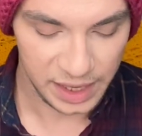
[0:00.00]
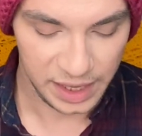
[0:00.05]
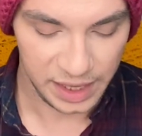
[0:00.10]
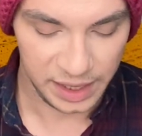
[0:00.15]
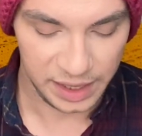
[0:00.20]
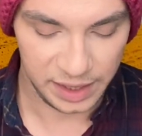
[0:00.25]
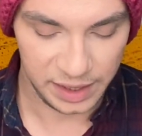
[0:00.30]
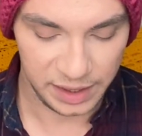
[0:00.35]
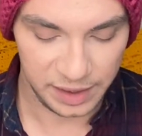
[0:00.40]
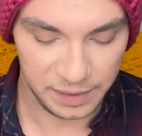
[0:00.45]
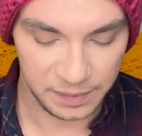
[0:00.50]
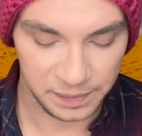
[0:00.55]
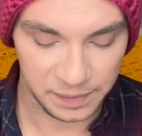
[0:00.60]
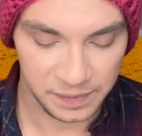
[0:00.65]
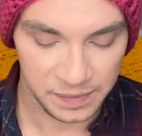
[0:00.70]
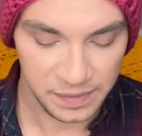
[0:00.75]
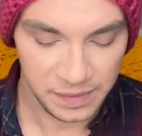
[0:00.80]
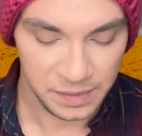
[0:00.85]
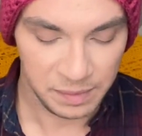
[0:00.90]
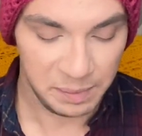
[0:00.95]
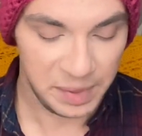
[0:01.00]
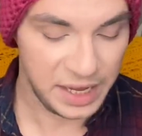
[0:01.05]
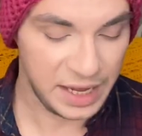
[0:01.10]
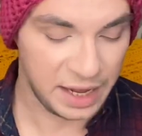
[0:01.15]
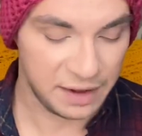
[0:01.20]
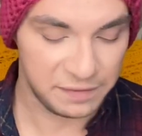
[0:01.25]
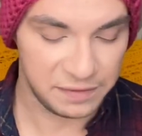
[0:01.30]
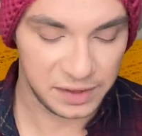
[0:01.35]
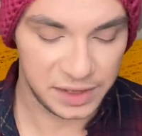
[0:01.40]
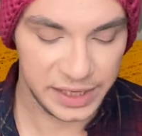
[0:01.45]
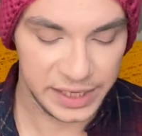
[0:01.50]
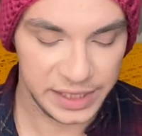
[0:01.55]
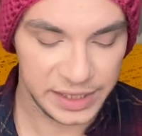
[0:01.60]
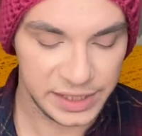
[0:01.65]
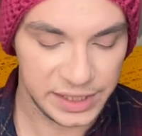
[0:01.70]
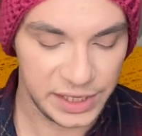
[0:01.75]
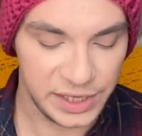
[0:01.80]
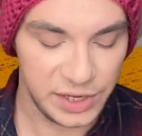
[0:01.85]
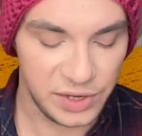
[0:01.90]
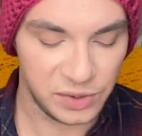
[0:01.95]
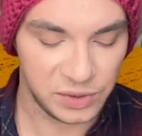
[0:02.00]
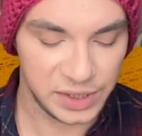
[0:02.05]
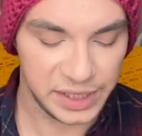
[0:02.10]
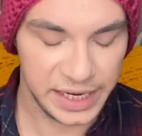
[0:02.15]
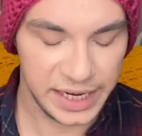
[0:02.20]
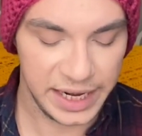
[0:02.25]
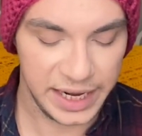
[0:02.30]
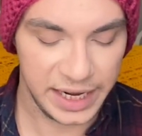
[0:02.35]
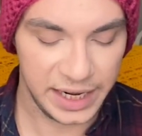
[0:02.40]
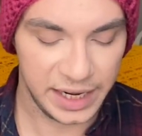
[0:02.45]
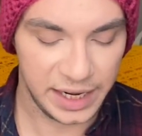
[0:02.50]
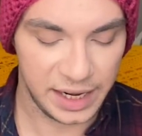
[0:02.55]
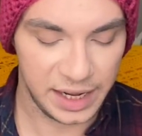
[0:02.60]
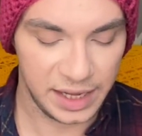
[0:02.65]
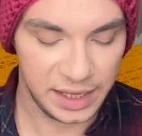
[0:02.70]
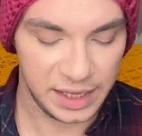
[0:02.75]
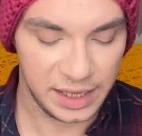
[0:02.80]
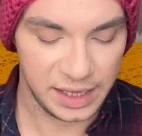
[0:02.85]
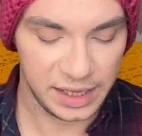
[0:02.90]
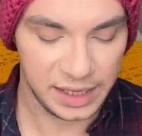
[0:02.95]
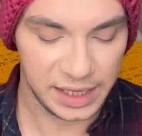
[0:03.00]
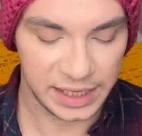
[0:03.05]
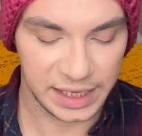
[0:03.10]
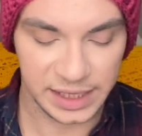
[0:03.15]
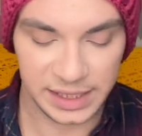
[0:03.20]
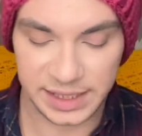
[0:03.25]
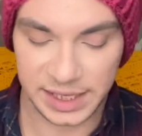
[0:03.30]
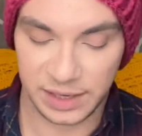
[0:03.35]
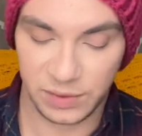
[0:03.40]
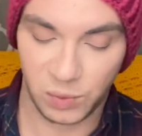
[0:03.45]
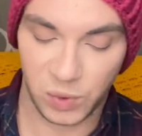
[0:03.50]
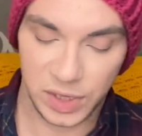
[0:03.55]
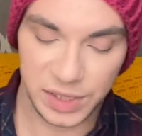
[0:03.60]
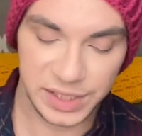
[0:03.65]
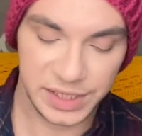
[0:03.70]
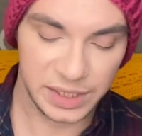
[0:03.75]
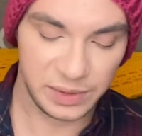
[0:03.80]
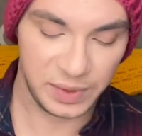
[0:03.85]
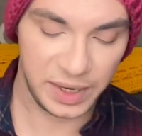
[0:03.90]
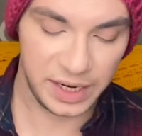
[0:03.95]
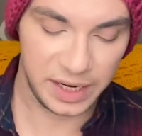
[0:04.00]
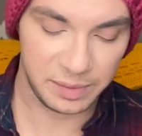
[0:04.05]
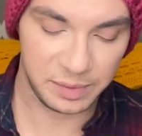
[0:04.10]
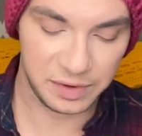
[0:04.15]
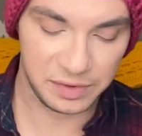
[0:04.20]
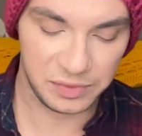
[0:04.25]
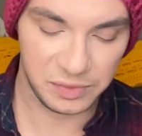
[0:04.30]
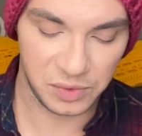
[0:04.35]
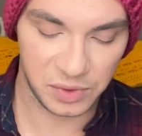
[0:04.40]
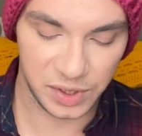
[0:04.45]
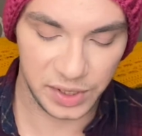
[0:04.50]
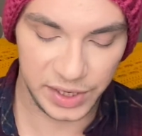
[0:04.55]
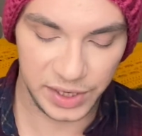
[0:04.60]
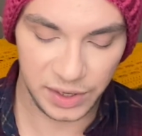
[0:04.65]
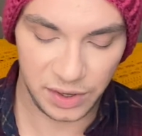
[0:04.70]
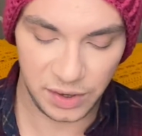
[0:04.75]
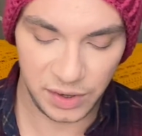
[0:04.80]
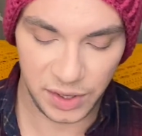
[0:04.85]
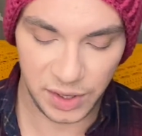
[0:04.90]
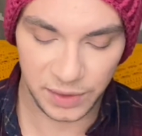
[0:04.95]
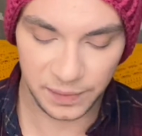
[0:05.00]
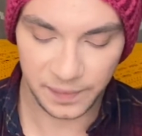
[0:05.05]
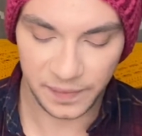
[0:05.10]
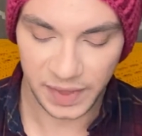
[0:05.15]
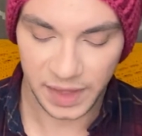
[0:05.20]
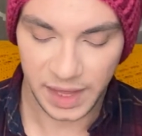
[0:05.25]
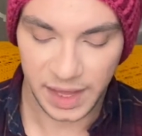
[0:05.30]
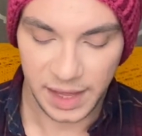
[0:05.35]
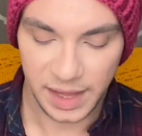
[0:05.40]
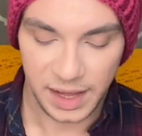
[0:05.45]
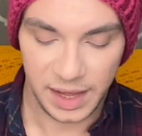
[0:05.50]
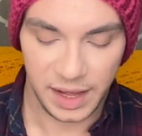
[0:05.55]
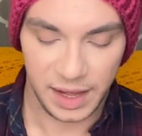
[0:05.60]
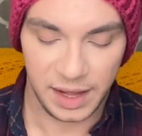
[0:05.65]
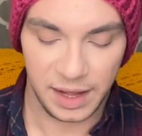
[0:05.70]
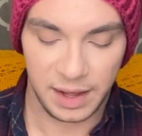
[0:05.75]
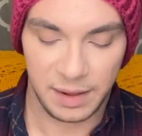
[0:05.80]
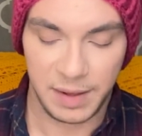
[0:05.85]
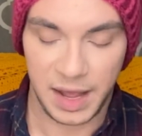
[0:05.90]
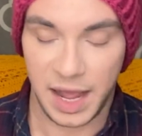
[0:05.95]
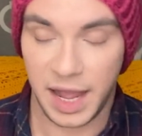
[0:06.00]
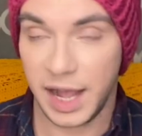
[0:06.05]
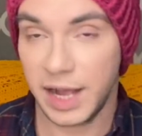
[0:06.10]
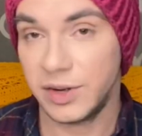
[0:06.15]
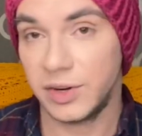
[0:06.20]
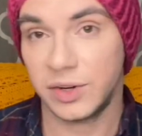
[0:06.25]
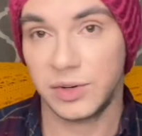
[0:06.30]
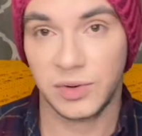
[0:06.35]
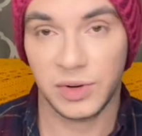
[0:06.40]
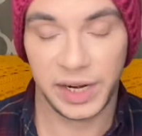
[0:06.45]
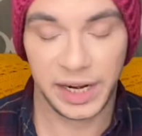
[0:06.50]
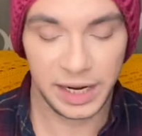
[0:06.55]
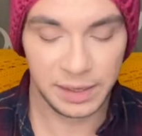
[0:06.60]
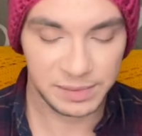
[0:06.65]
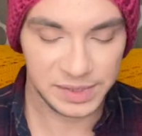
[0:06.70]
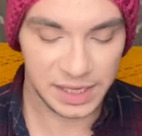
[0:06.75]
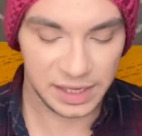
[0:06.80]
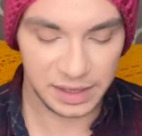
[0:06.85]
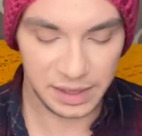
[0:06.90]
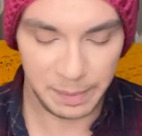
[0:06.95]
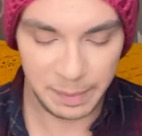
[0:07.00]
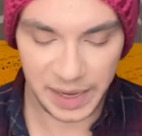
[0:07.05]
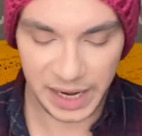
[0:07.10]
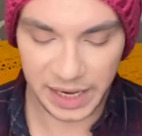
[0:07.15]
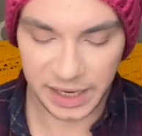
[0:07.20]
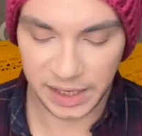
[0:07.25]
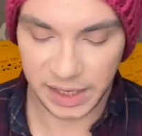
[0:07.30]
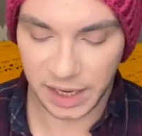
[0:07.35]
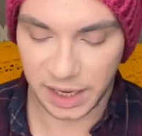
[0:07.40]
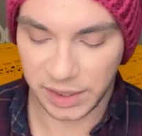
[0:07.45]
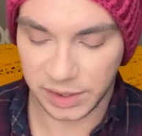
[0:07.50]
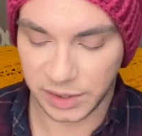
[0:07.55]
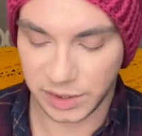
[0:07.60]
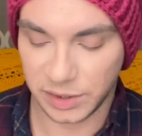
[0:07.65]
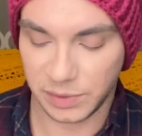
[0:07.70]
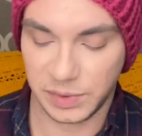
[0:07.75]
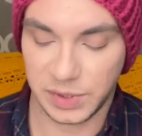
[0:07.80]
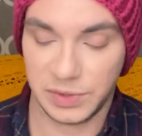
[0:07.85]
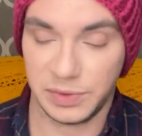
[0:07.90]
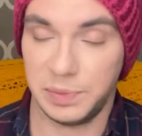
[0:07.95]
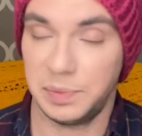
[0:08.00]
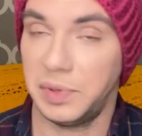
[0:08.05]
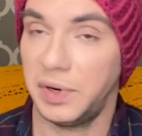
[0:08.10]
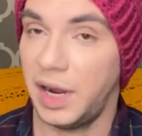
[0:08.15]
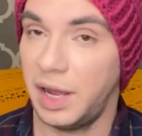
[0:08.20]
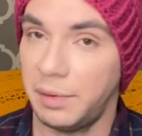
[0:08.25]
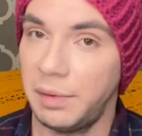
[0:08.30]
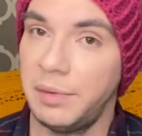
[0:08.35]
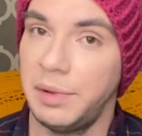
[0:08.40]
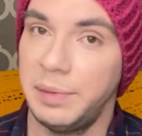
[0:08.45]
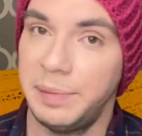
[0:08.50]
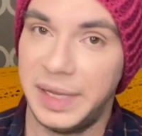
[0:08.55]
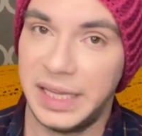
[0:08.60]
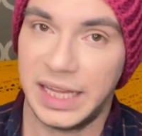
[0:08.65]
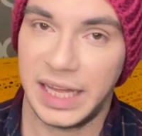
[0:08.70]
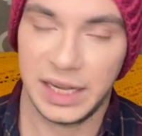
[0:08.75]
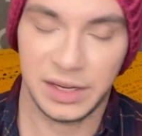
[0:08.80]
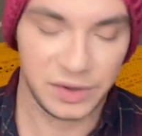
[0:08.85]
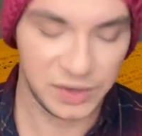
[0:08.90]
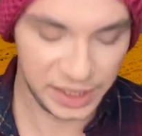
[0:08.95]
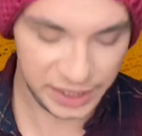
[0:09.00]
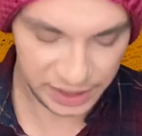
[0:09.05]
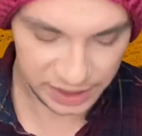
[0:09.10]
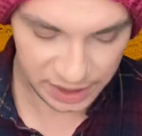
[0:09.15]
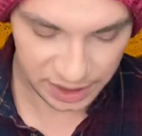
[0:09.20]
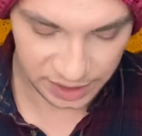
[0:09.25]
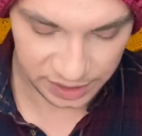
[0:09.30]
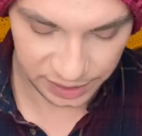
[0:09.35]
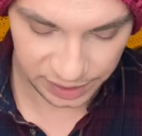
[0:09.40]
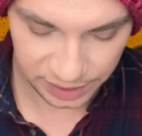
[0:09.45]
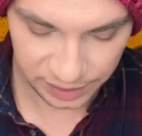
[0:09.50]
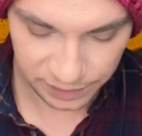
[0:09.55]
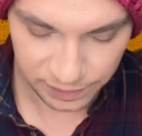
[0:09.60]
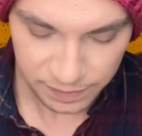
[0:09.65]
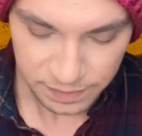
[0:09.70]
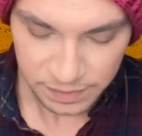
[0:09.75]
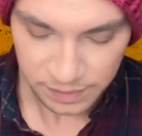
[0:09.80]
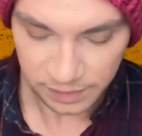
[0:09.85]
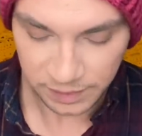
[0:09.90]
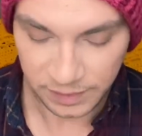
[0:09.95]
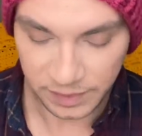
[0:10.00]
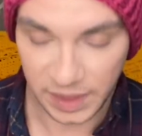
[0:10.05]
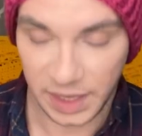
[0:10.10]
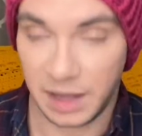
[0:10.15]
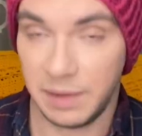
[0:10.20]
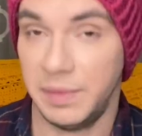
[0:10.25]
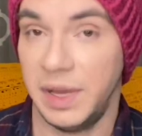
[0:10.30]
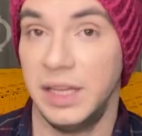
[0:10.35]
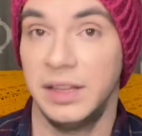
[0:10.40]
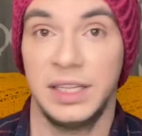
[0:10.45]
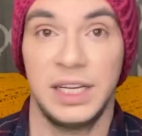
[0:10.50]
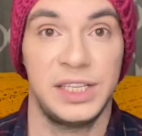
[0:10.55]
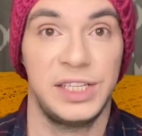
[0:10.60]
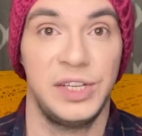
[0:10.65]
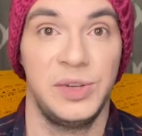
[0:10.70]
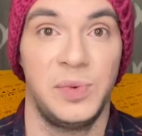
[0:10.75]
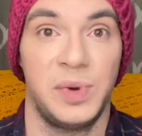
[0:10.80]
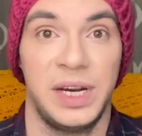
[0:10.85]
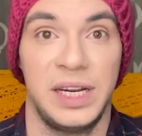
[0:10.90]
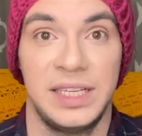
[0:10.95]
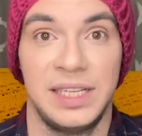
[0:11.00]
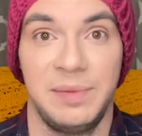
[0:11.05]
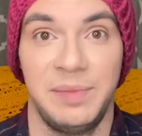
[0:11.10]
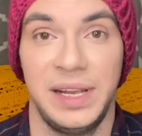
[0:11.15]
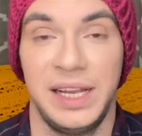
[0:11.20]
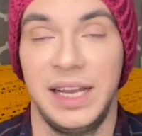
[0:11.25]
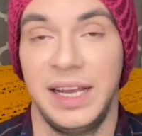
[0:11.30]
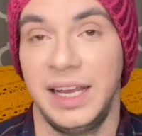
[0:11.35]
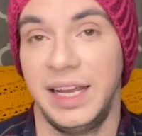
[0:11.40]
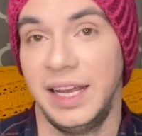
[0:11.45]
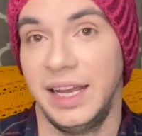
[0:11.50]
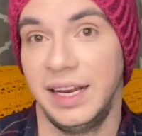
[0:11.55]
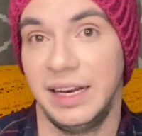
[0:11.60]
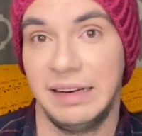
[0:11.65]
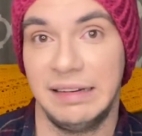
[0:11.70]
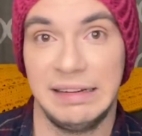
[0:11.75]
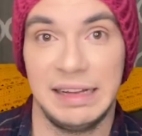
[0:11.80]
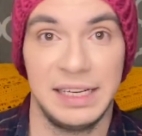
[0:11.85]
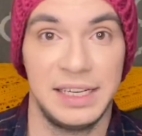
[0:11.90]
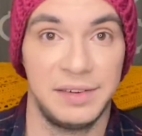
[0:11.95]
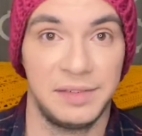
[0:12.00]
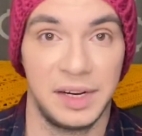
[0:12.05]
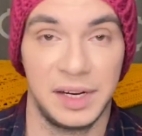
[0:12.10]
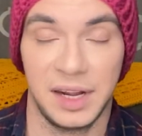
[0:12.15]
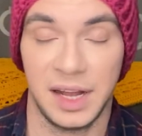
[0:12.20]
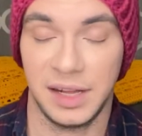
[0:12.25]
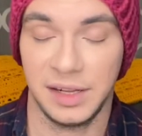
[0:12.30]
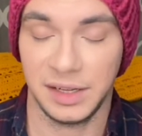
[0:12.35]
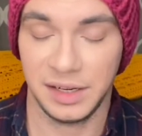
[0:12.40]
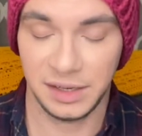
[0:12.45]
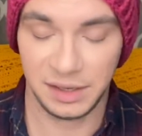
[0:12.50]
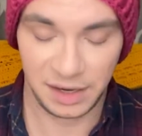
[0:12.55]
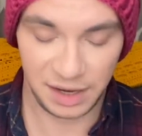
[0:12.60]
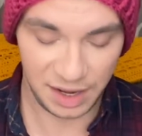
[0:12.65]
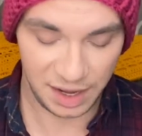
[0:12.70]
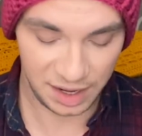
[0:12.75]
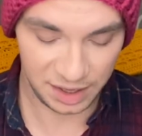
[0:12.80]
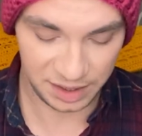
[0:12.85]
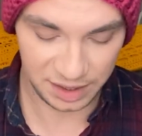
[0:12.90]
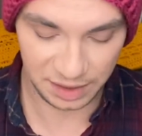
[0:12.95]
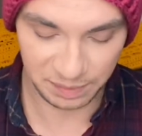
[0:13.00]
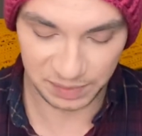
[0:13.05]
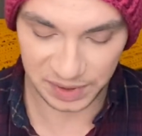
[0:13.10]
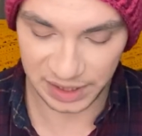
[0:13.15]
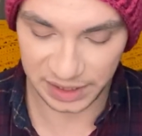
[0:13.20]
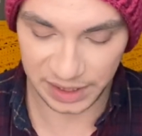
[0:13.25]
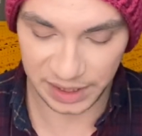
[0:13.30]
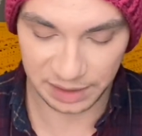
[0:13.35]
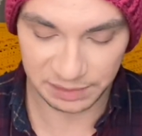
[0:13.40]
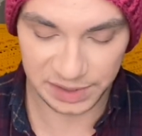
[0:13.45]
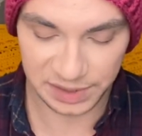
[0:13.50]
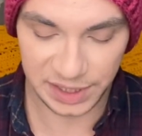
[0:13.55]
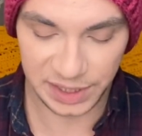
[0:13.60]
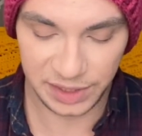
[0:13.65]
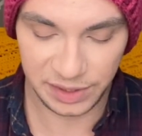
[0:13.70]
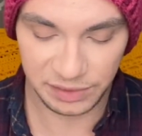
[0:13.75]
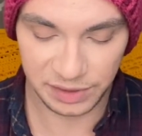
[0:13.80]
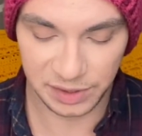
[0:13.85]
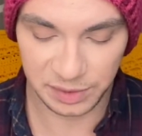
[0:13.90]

Um, but yeah, for this, you'll need, like I said, worsted weight number four yarn, uh, 100 grams of the main color, which would probably be that green color, um, unless you wanted to make it in a different color. Completely up to you, your